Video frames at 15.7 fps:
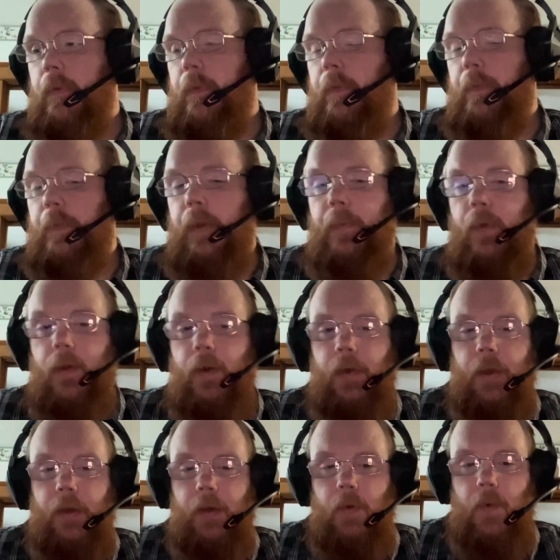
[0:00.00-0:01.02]
people aren't
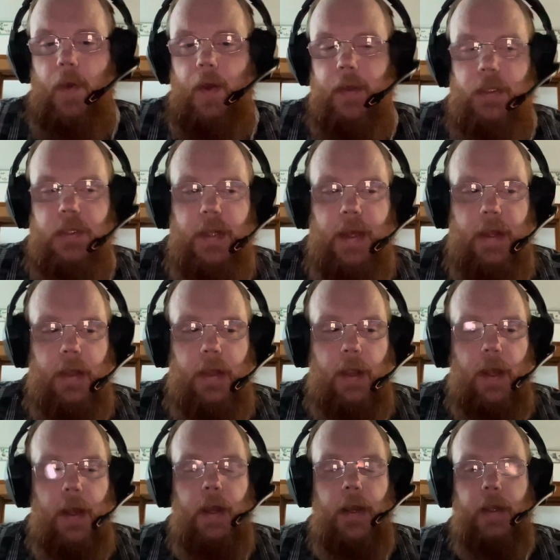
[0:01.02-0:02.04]
going to cross that
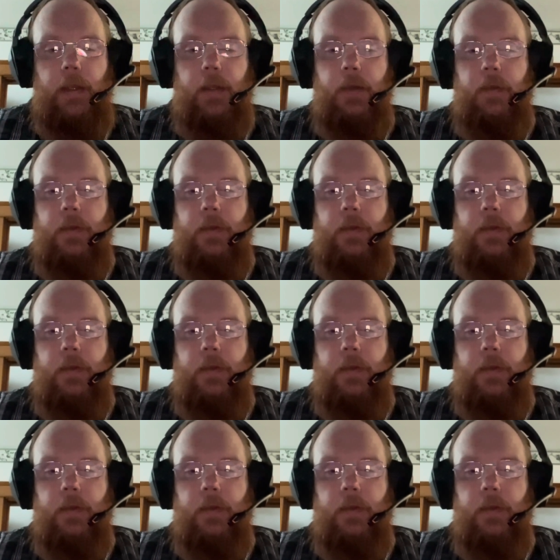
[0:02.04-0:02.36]
line.